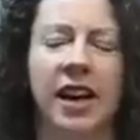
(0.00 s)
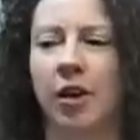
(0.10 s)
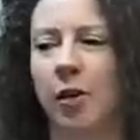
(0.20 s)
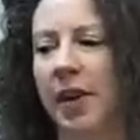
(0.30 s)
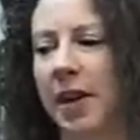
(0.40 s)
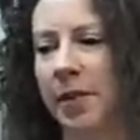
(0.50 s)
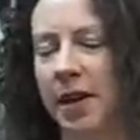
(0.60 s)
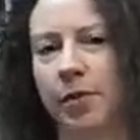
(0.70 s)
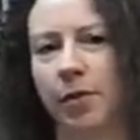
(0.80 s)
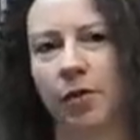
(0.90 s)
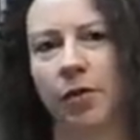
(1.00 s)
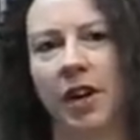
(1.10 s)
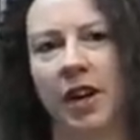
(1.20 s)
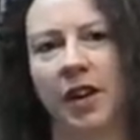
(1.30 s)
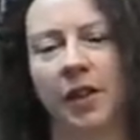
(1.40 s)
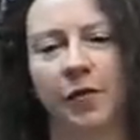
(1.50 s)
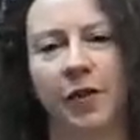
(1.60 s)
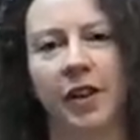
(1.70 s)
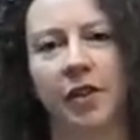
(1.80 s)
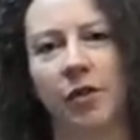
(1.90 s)
it will make people
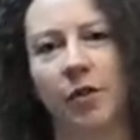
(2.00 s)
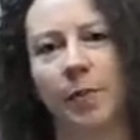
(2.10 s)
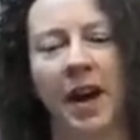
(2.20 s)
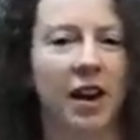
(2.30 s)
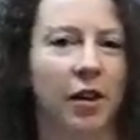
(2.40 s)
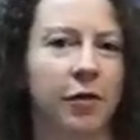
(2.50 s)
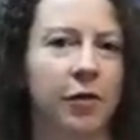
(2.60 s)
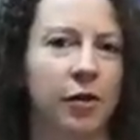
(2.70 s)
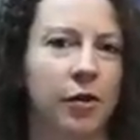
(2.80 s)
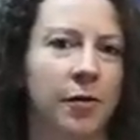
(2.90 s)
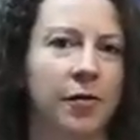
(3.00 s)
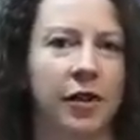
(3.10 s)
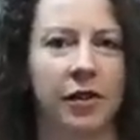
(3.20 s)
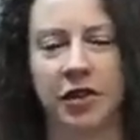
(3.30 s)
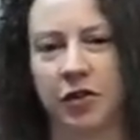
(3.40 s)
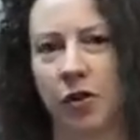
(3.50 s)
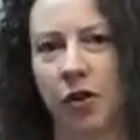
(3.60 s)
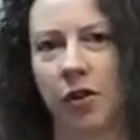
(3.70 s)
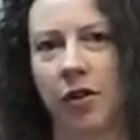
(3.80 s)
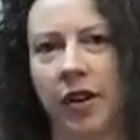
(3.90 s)
feel powerful, feel
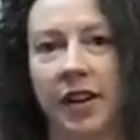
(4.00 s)
strong.